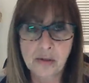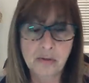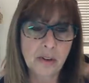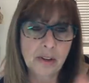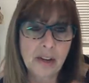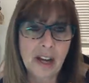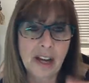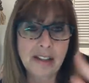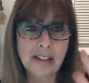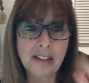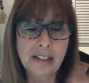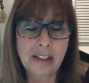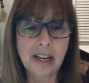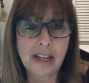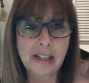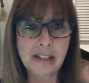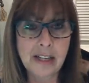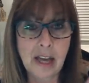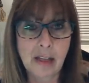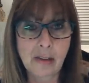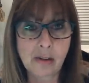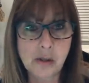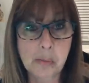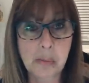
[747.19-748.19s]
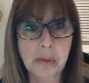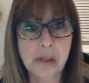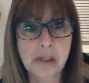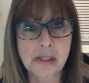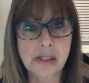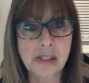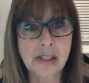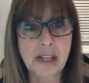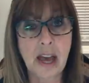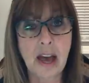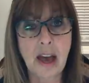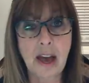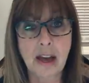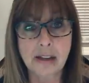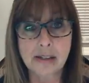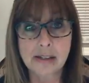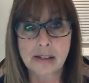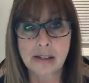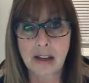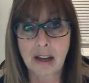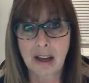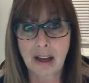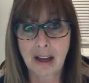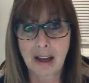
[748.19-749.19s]
for $99 plus
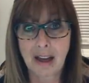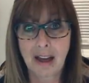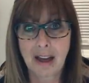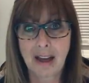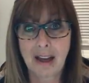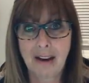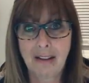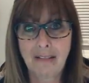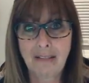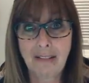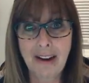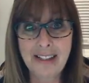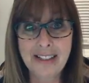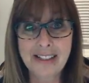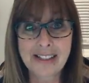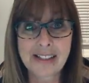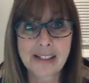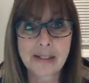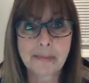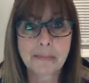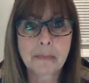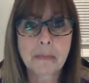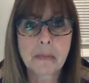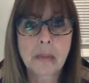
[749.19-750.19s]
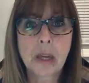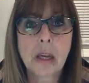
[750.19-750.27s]
tax. Right?